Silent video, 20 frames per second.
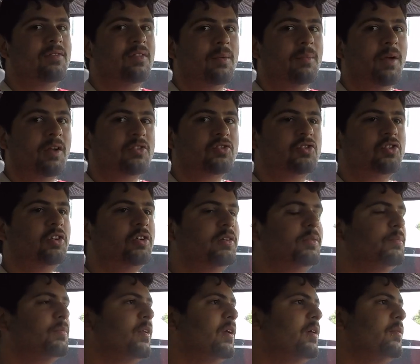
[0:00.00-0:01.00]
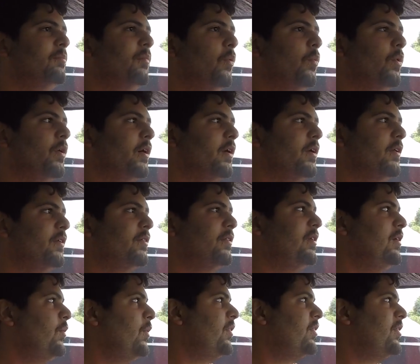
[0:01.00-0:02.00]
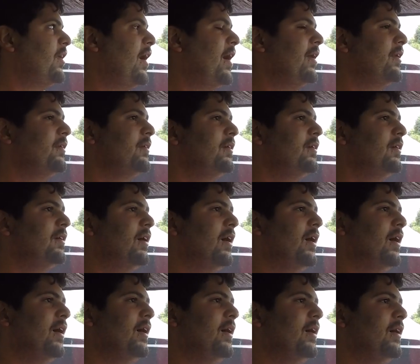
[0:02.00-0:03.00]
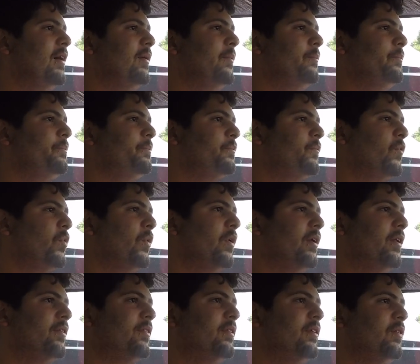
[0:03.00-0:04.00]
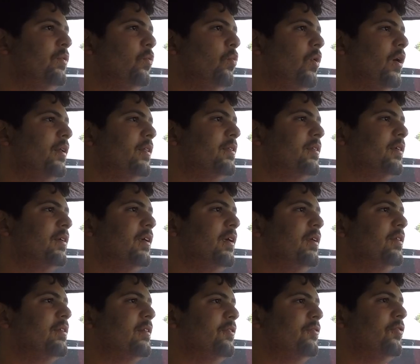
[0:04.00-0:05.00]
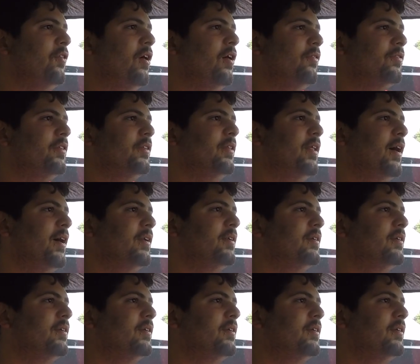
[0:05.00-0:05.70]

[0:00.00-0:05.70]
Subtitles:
I'm not sure, but we're gonna see what that. We're gonna see what is involved in that.